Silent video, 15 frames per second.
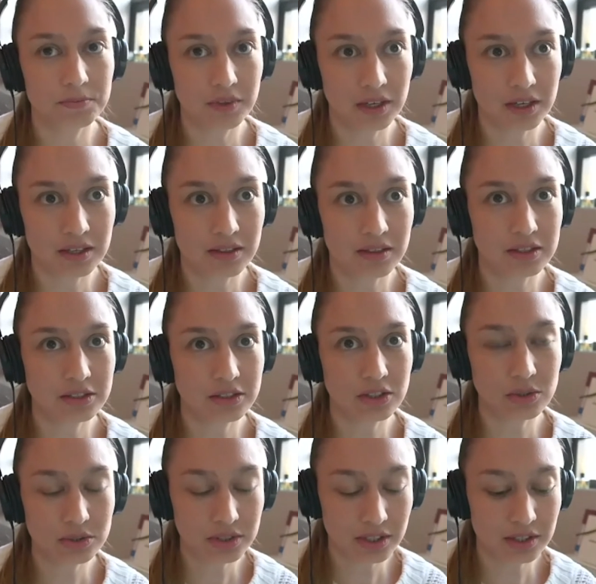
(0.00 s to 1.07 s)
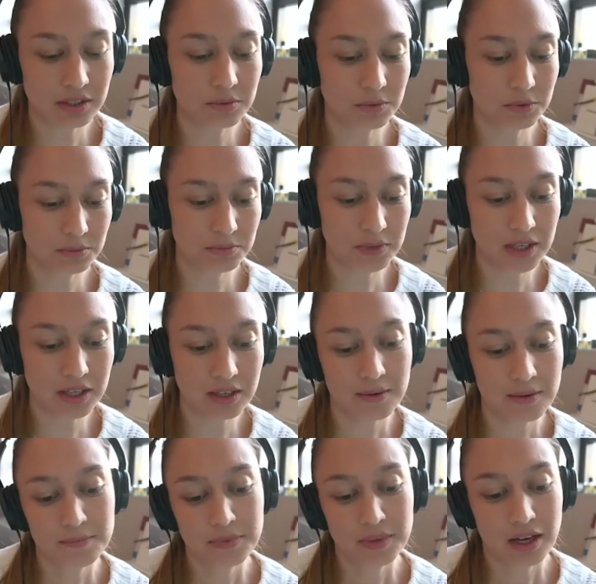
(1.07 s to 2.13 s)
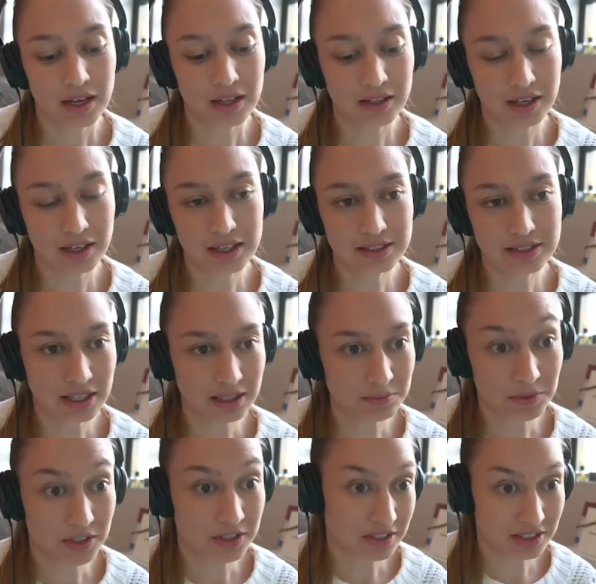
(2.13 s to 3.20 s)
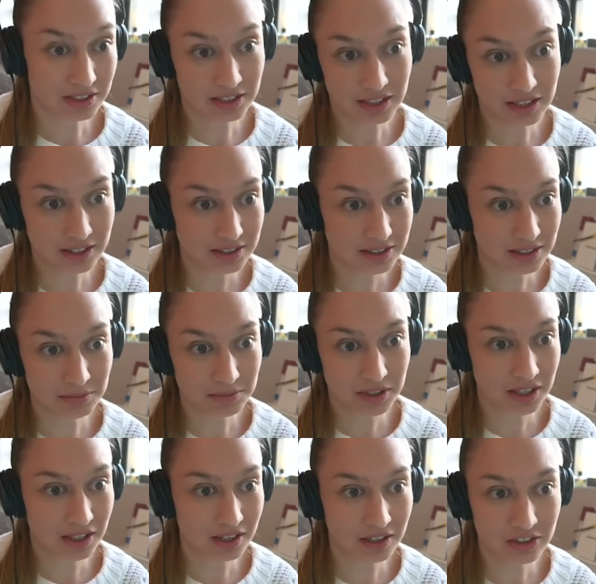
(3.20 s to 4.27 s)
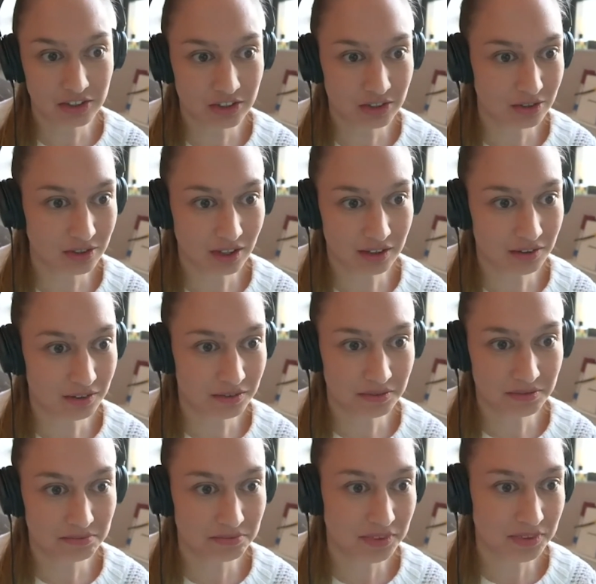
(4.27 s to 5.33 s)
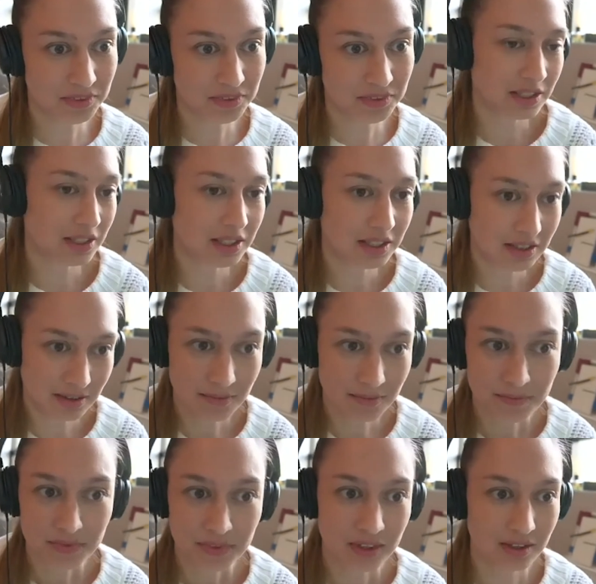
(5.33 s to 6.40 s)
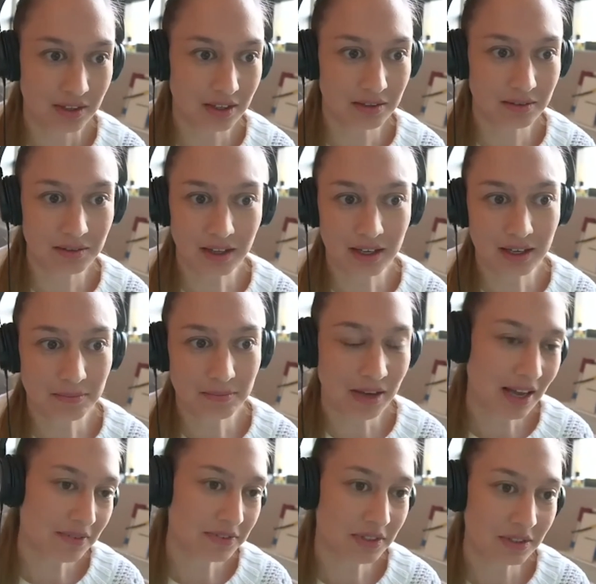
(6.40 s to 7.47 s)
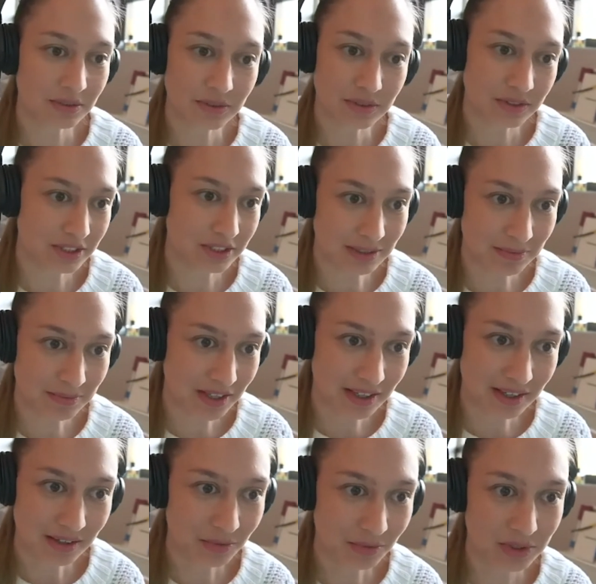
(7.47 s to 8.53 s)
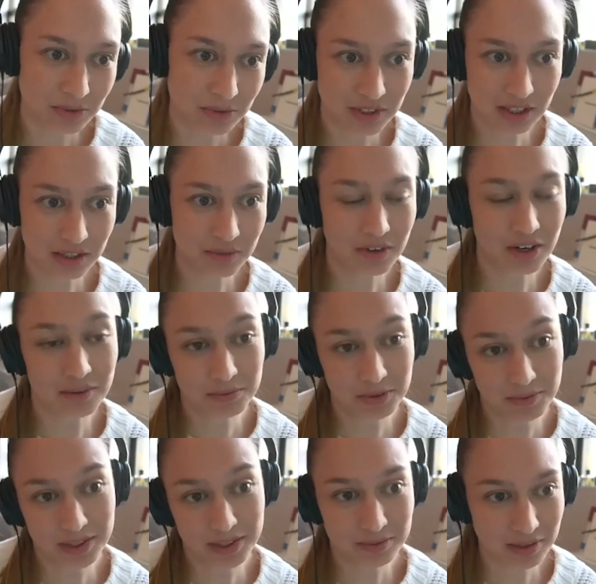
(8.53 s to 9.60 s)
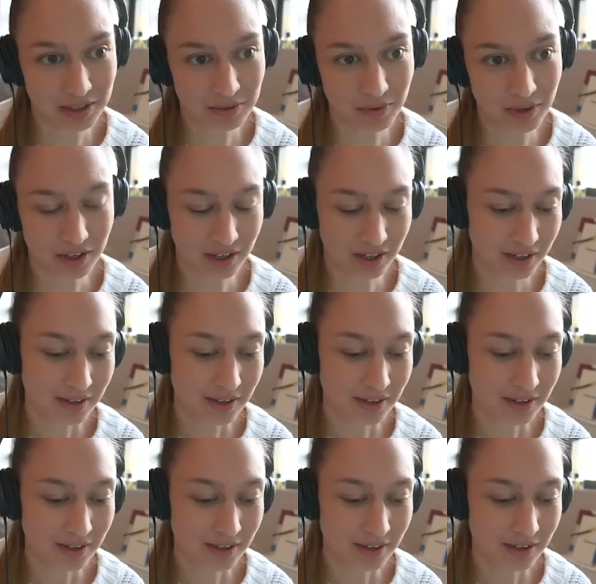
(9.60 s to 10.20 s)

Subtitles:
like, this newsletter would be like a side project, like something I could do kind of easily in like my afternoons or something, which would kind of complement my work